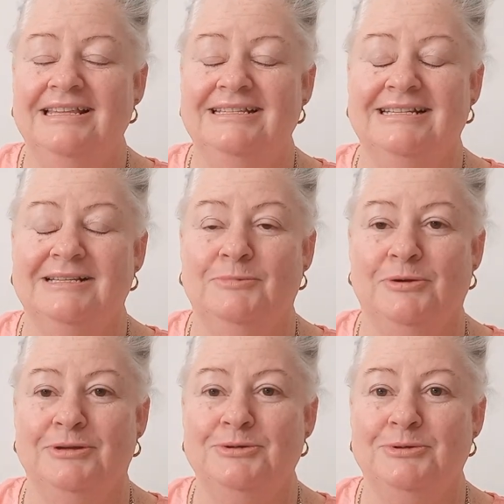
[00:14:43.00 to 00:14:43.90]
It's
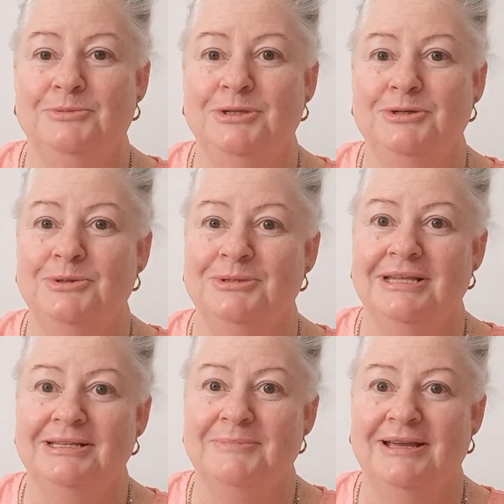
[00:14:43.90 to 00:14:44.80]
exploring Jordan with Jules.
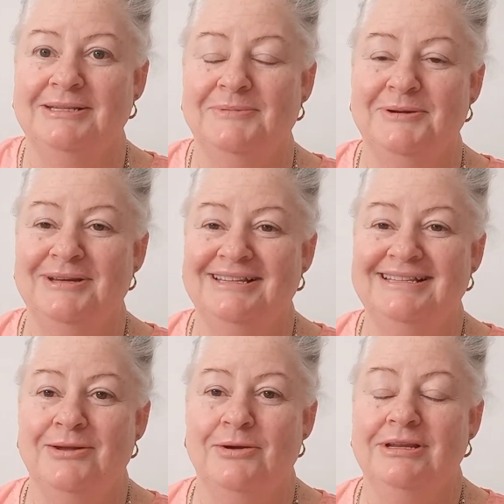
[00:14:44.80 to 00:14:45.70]
That's my
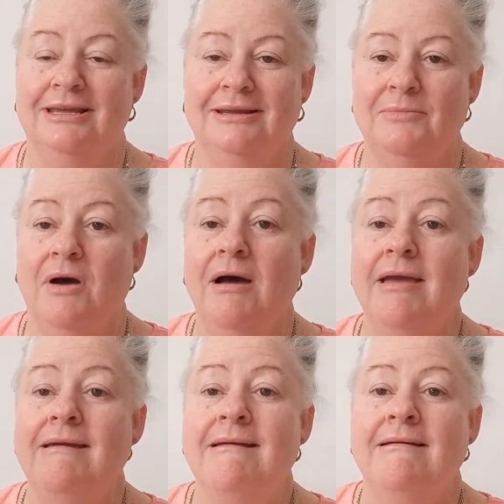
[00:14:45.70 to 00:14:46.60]
experience on getting
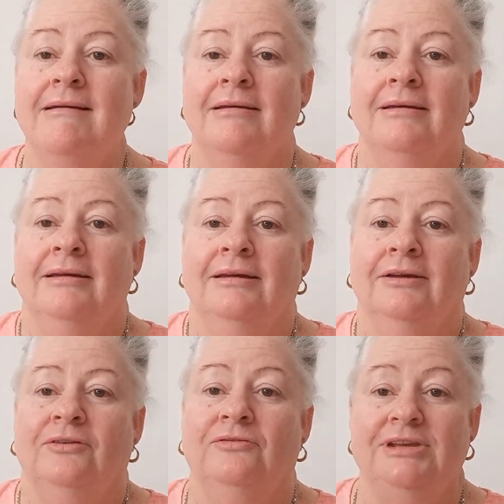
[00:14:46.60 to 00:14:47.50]
my
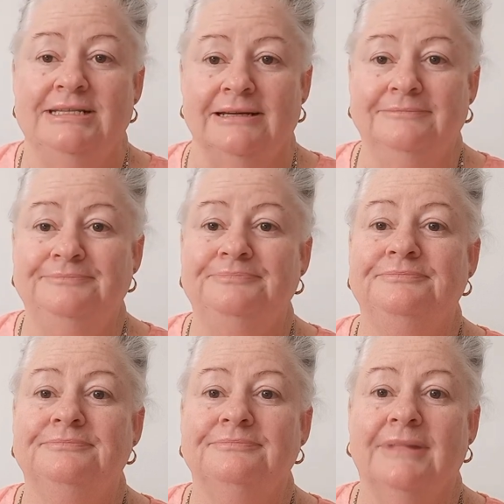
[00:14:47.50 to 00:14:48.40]
visa,
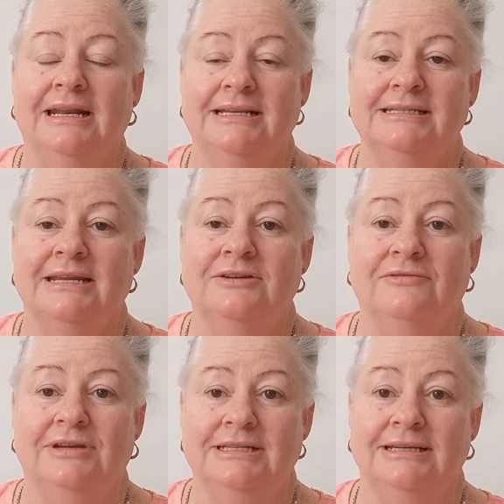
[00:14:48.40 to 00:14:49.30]
an extended
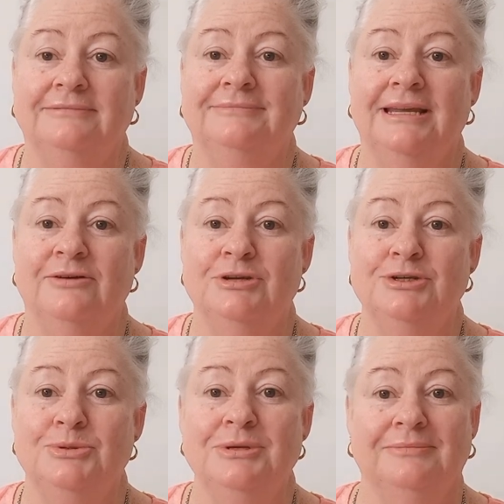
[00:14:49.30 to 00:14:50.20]
visa here in
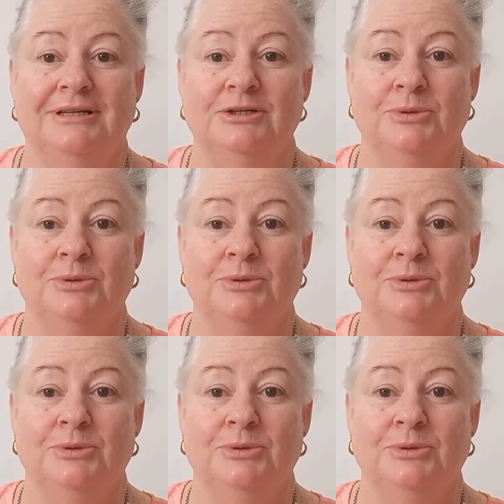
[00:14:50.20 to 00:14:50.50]
Jordan in